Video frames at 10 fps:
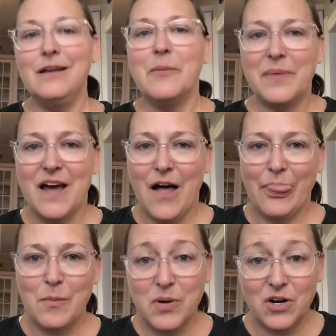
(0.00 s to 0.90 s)

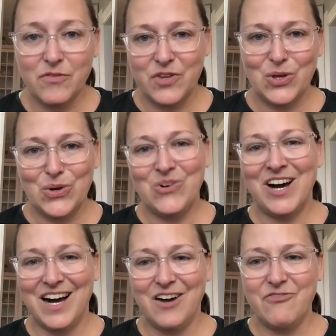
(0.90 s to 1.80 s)
beyond the purview
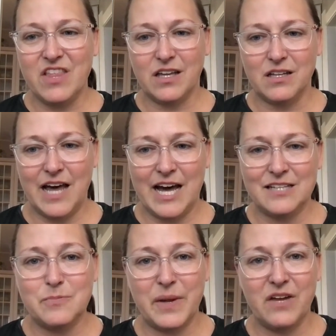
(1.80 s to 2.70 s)
of the
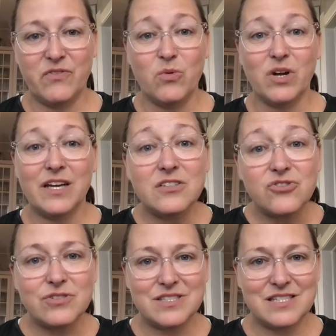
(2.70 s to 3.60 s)
class, but if you are
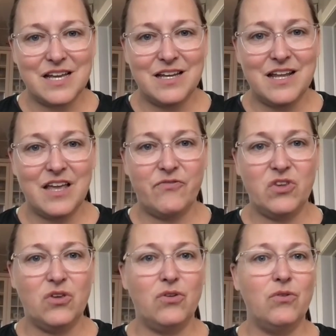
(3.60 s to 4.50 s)
interested, if
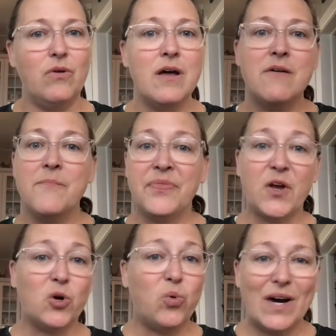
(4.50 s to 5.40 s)
you
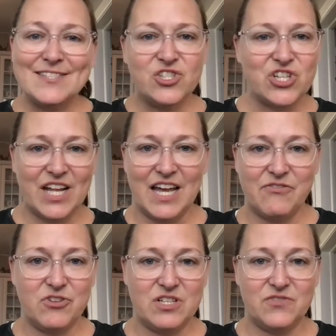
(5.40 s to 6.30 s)
are questioning
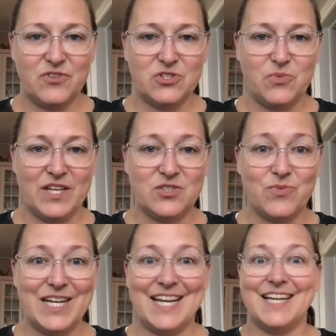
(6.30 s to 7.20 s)
after this first week's
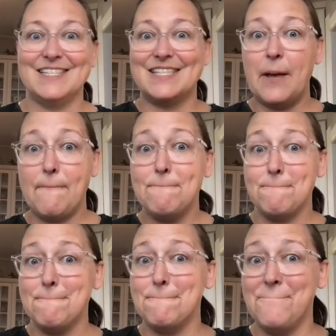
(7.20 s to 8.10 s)
readings,
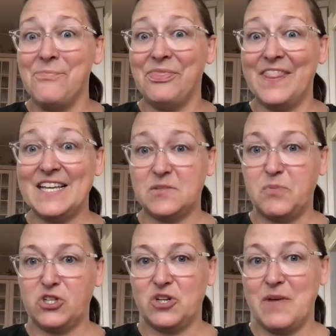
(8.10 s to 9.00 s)
this
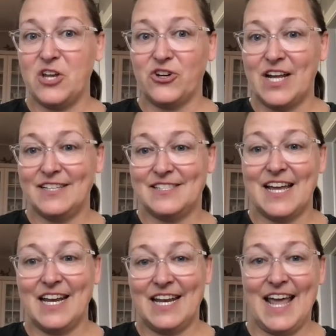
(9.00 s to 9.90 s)
book should be on your
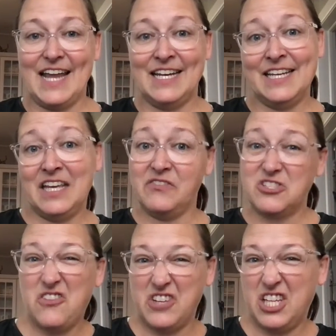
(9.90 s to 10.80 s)
nightstand, and give
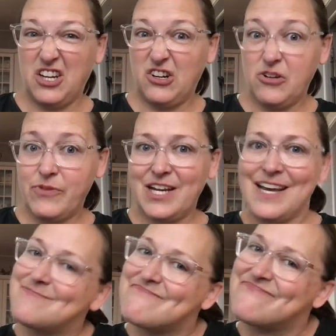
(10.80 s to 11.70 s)
yourself a year to read
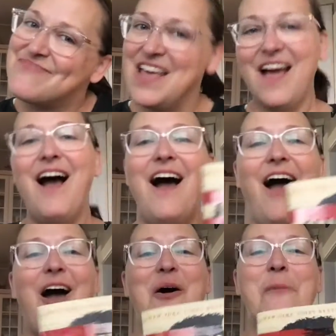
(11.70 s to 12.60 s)
it.
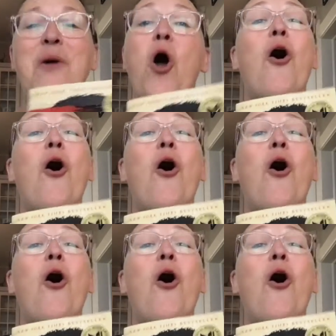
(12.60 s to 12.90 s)
Or